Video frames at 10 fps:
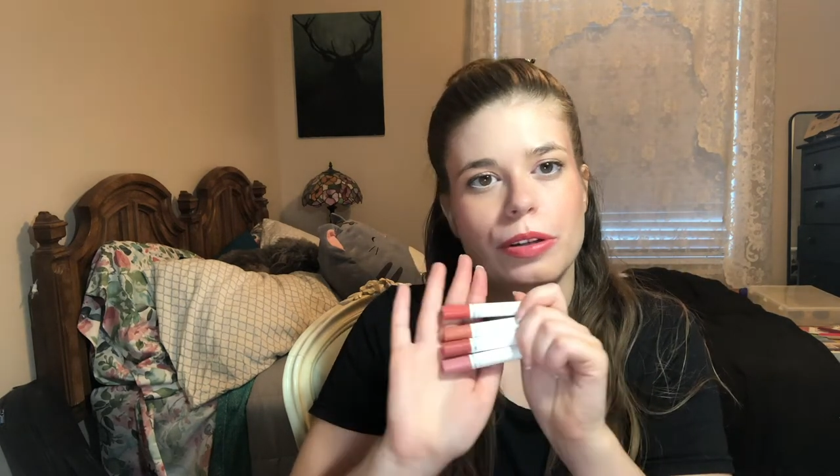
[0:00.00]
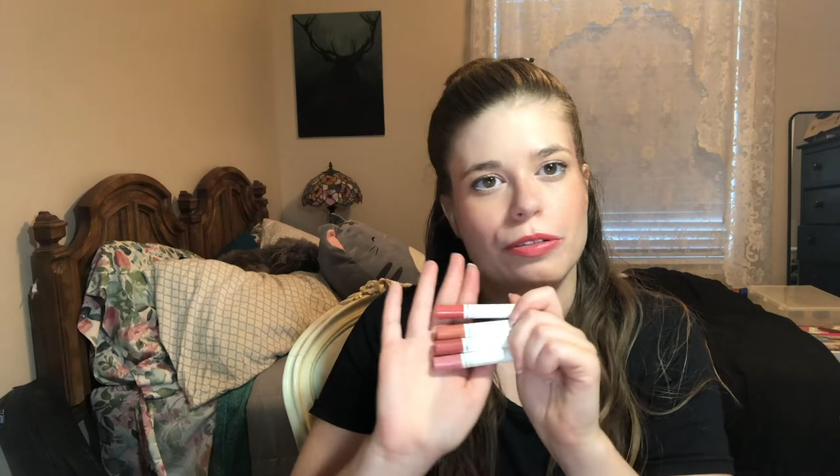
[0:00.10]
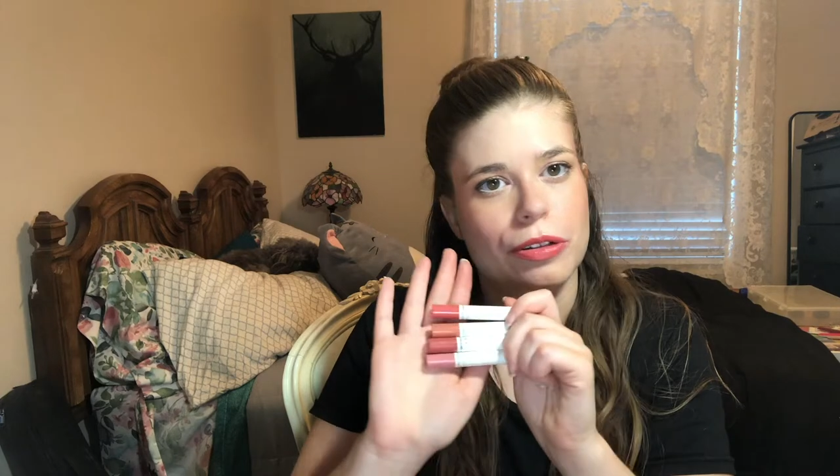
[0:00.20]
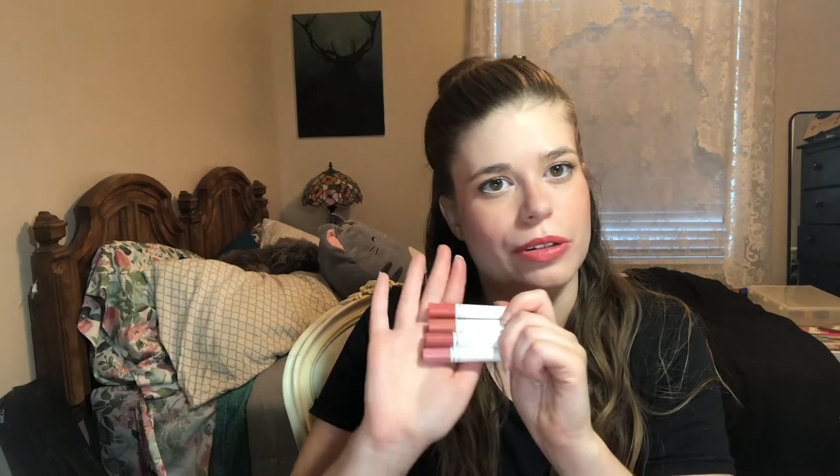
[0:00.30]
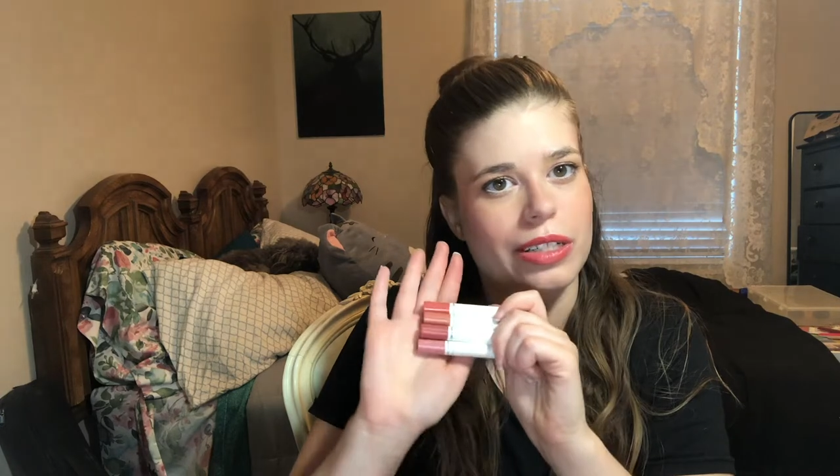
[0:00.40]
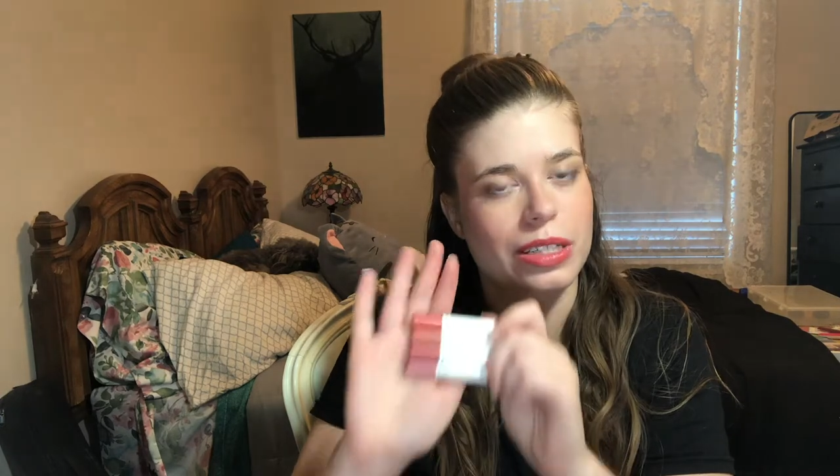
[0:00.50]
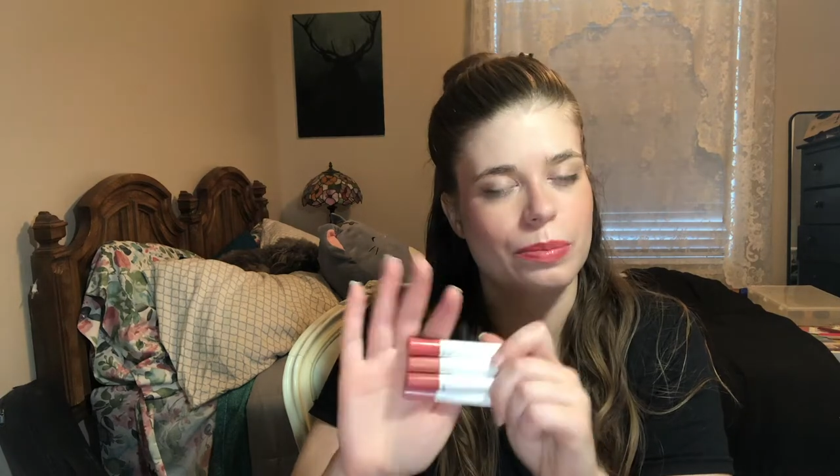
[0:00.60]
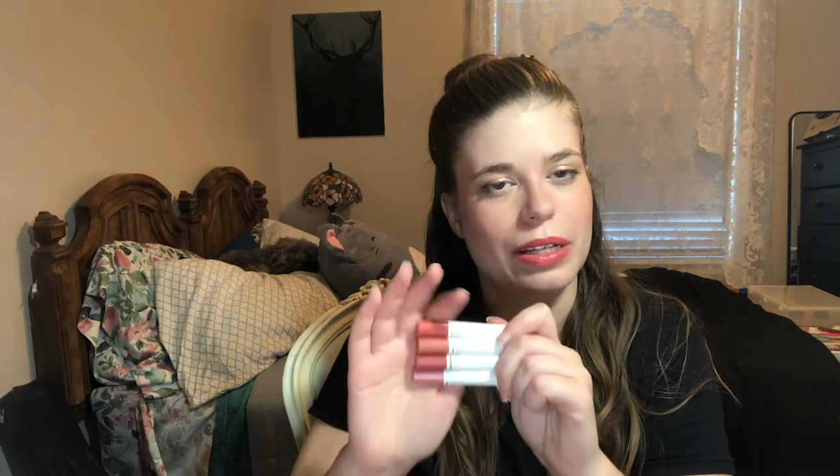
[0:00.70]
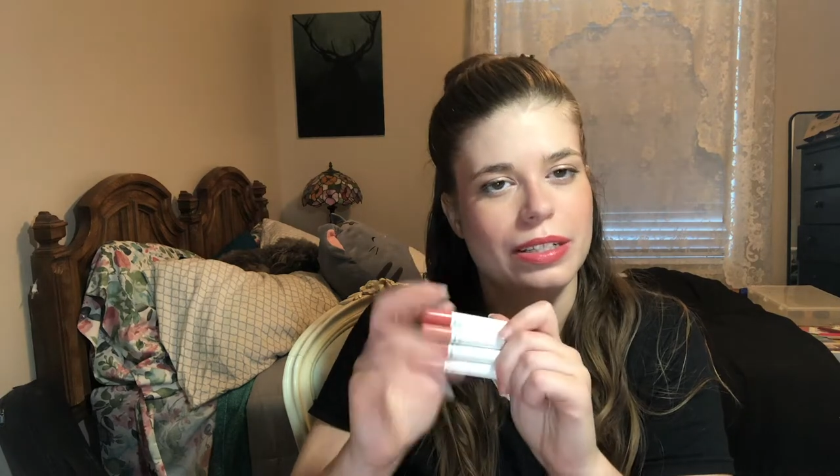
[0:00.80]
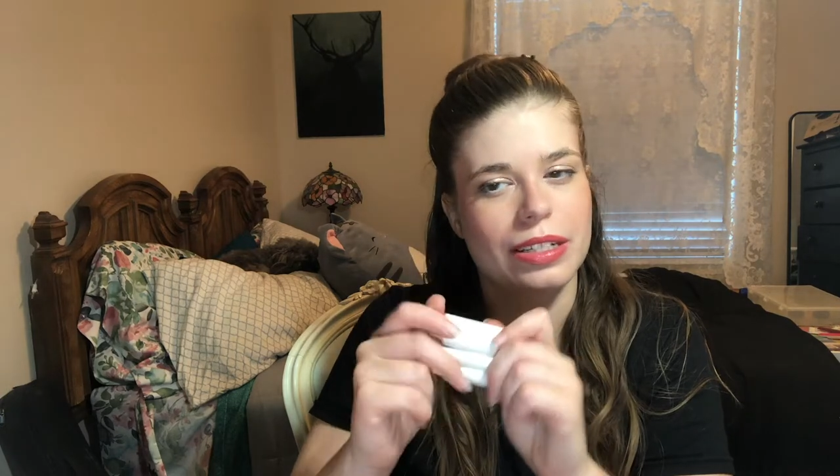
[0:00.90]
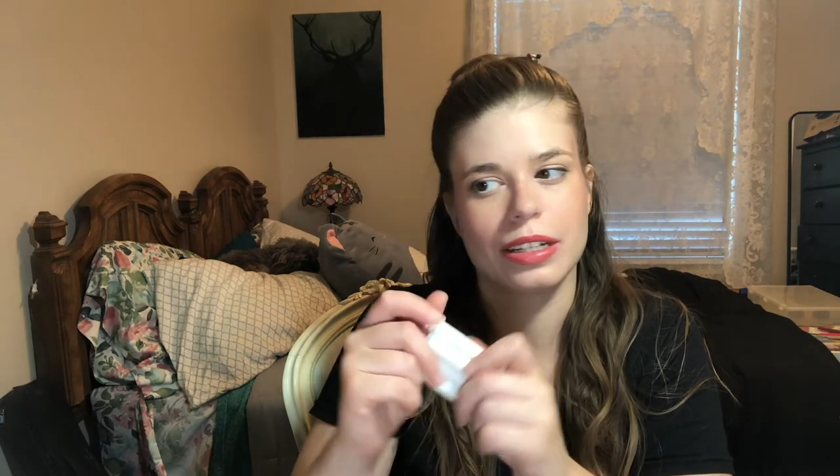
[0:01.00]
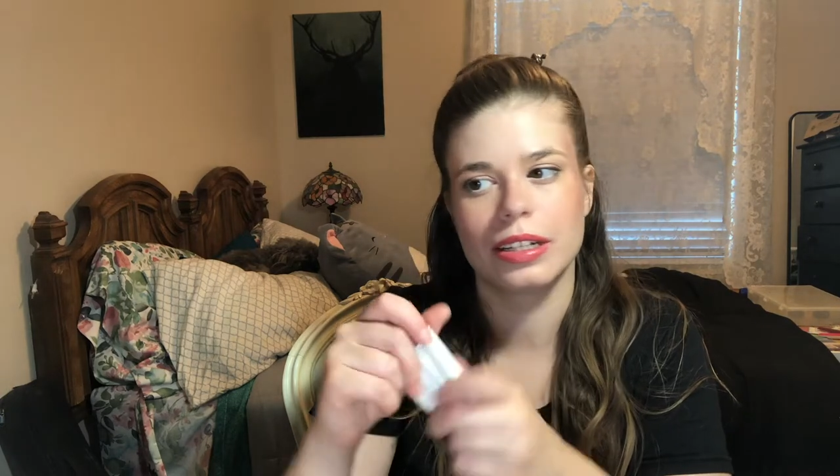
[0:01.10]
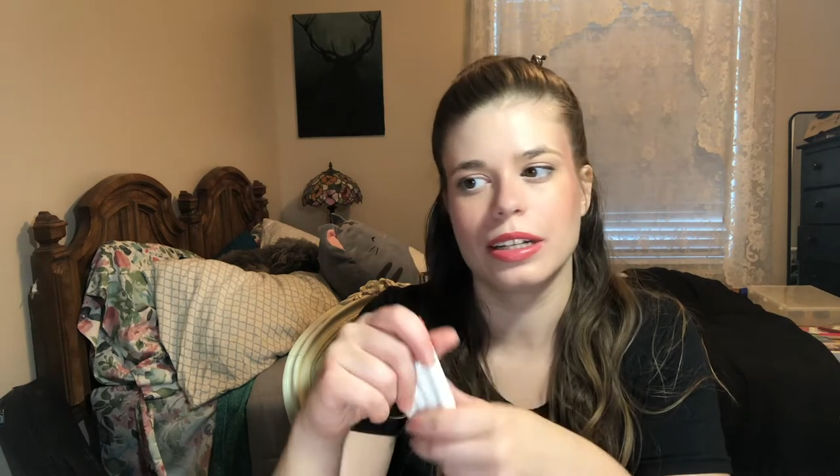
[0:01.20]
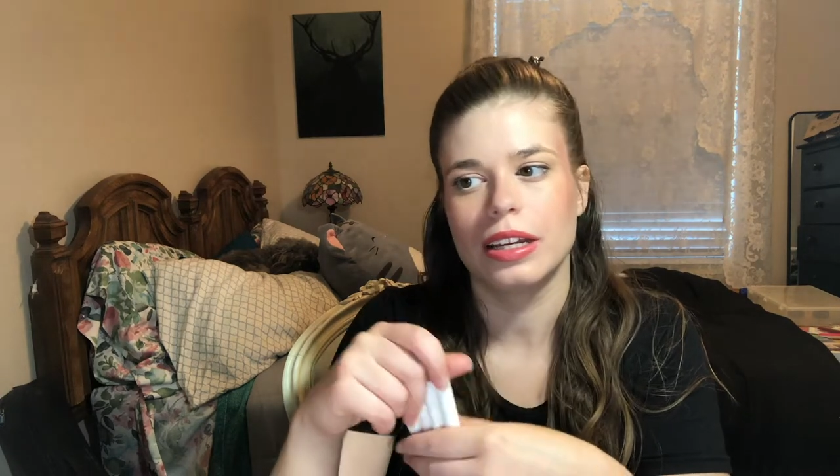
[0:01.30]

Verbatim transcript: if you're expecting